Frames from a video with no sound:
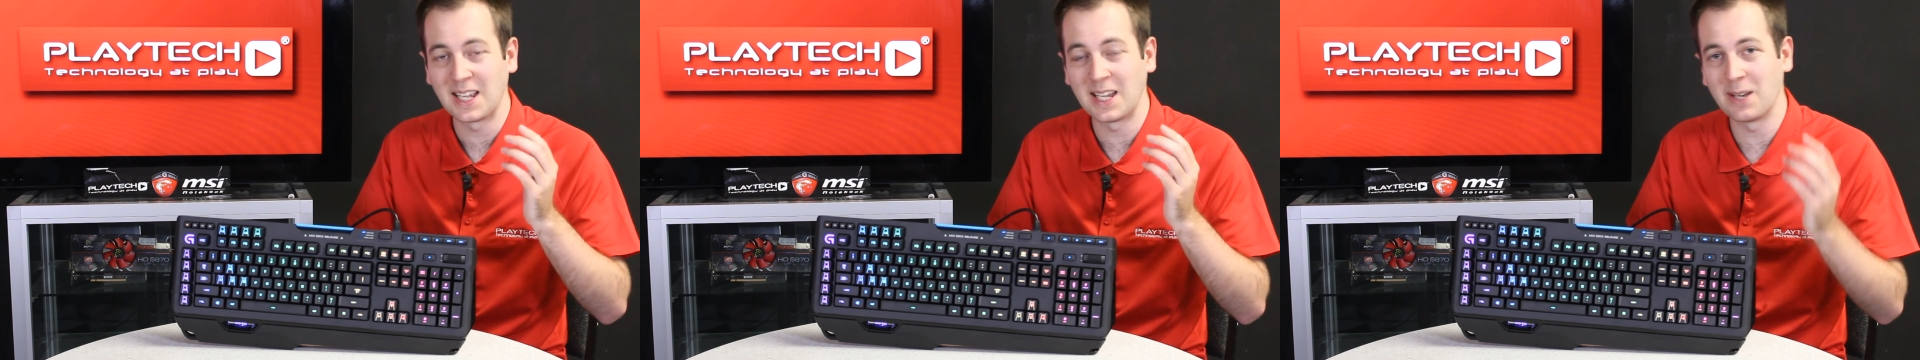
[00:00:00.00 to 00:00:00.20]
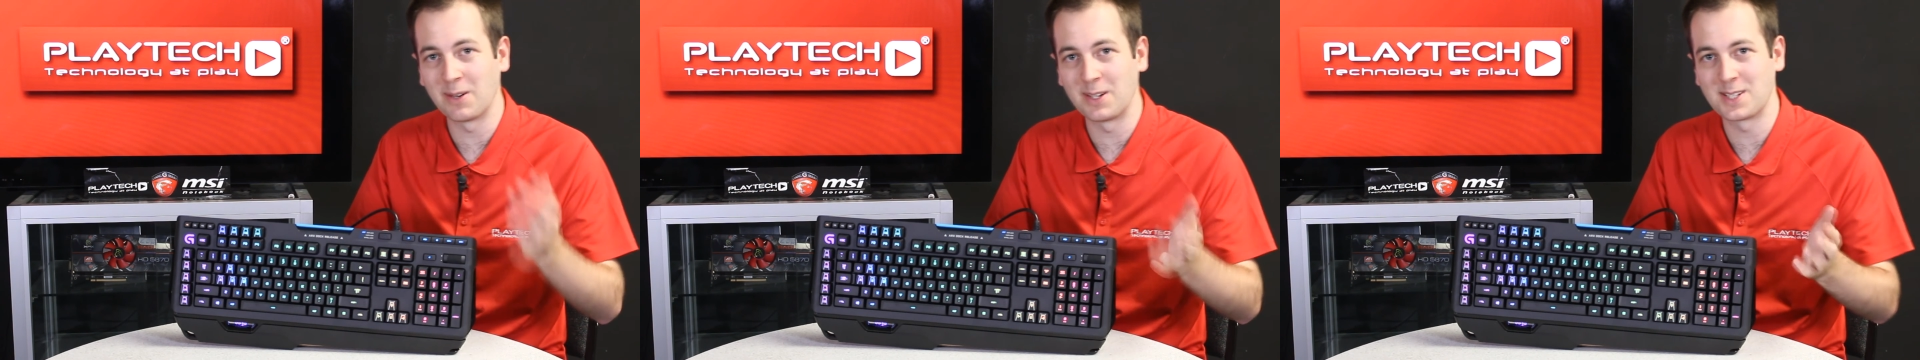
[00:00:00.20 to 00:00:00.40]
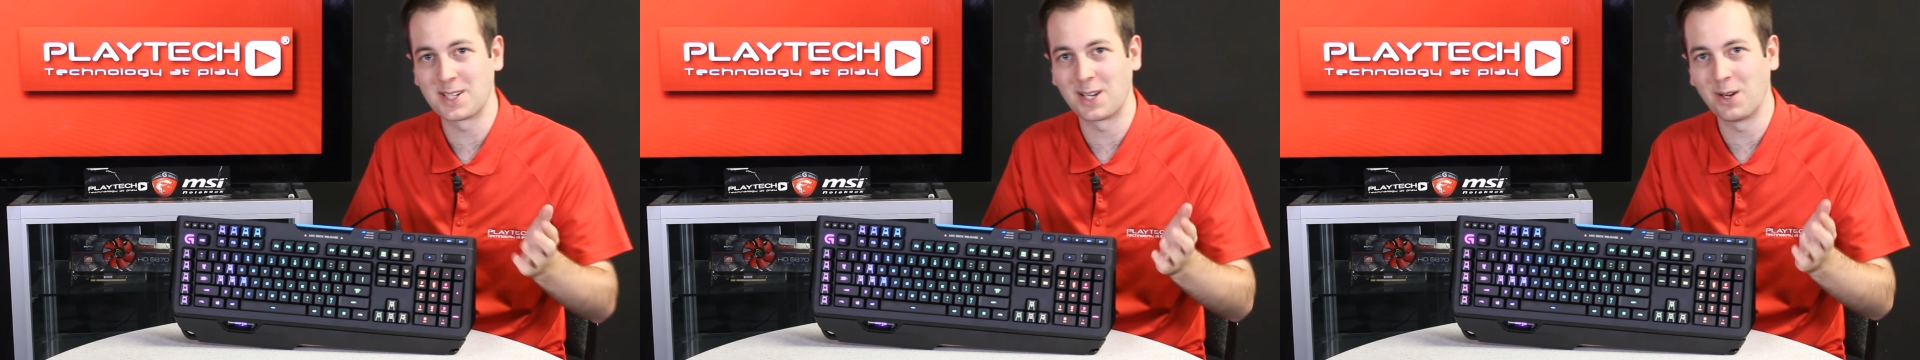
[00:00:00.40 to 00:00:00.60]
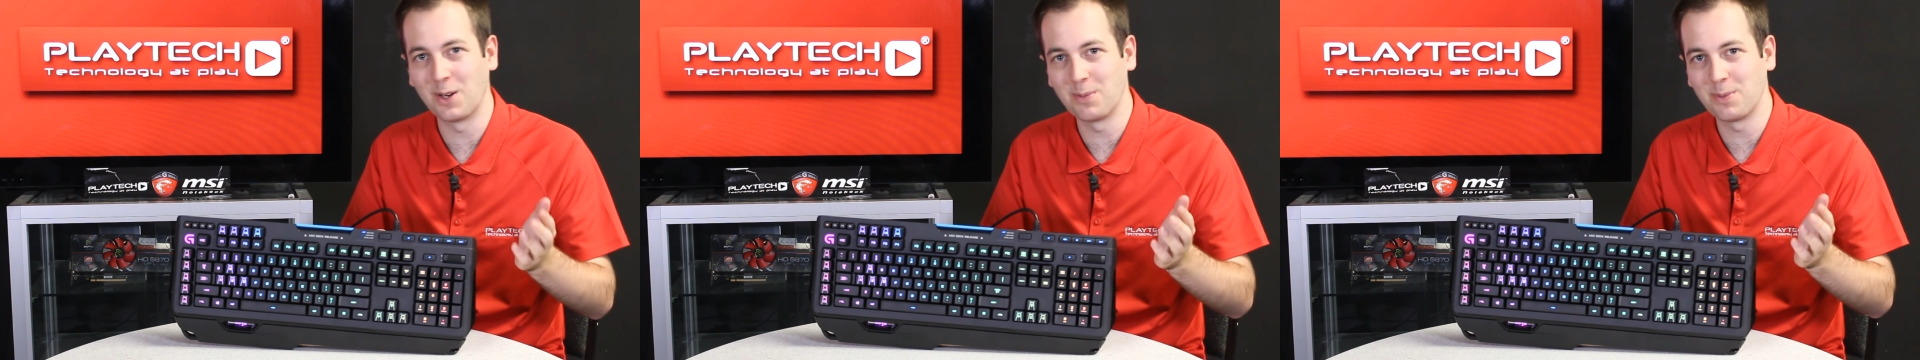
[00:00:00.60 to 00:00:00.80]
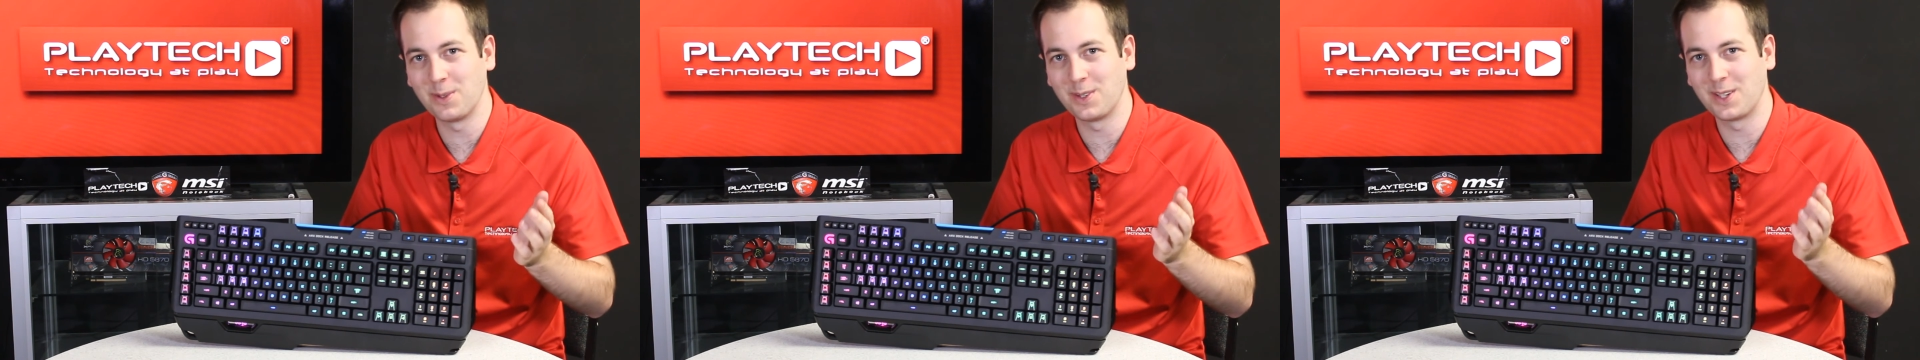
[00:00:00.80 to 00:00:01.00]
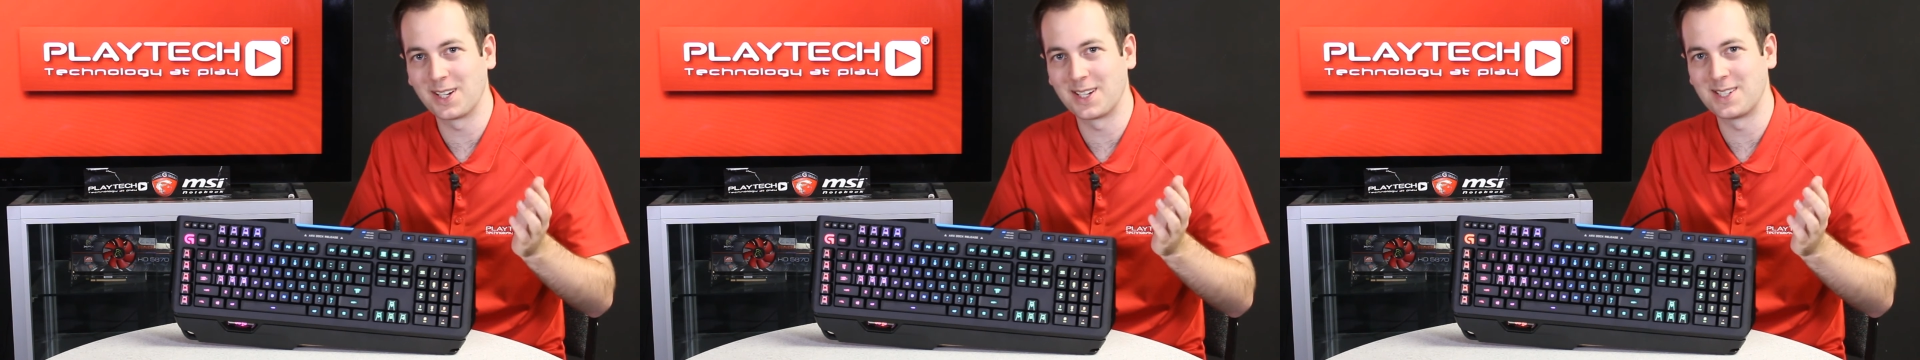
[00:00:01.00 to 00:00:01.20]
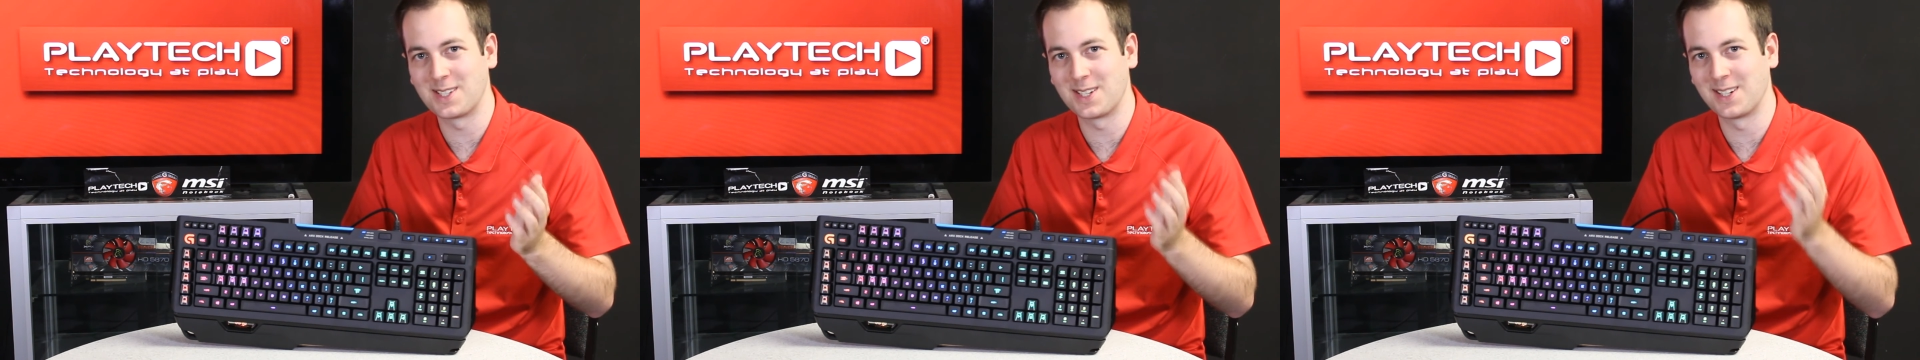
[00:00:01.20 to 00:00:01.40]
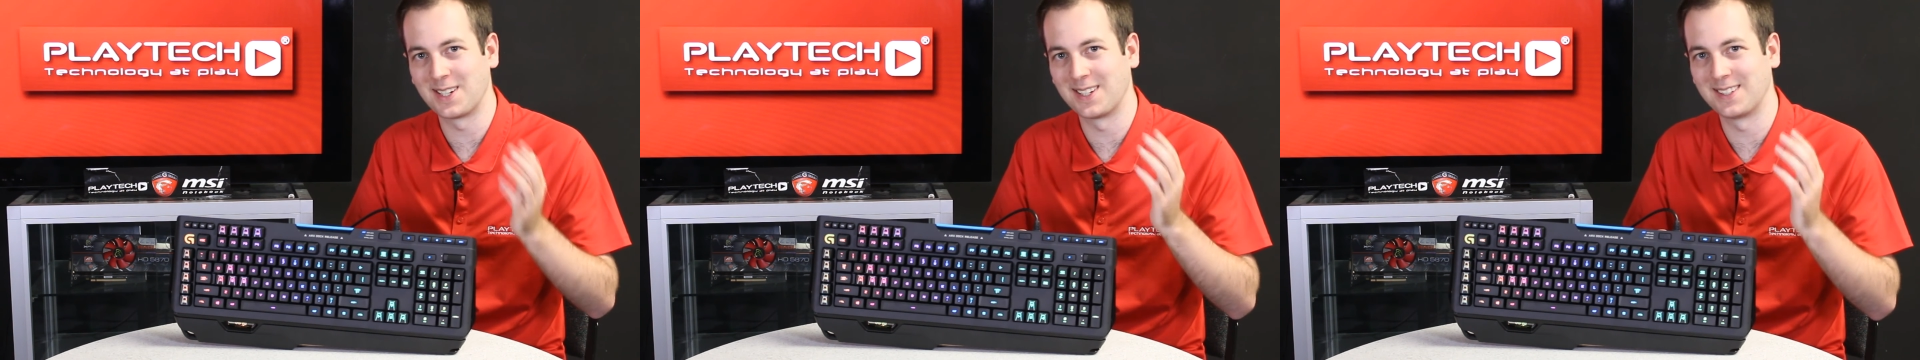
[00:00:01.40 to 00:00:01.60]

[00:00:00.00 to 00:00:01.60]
Anyways, I hope you guys